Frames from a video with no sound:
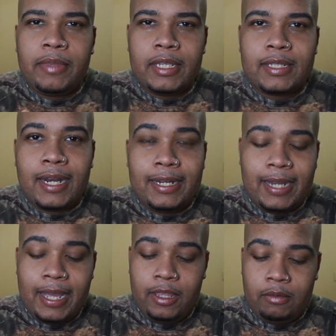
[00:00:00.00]
thinks that I
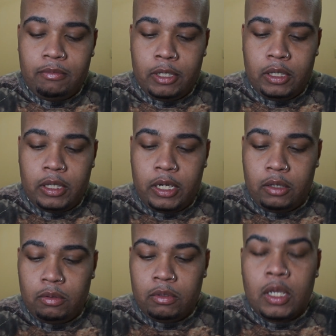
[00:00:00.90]
dye them, but I
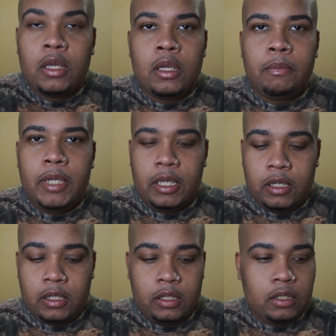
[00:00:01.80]
don't,
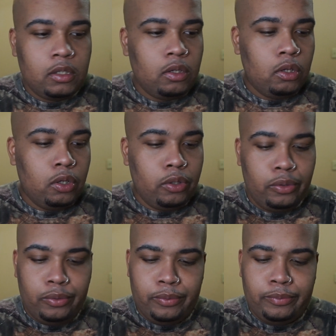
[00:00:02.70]
because
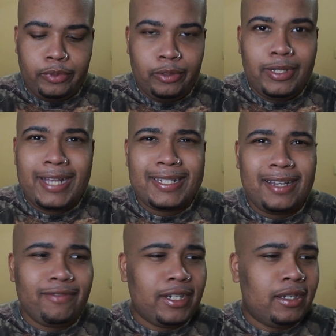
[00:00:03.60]
who got
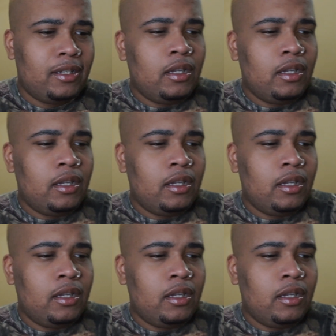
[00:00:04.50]
time for that?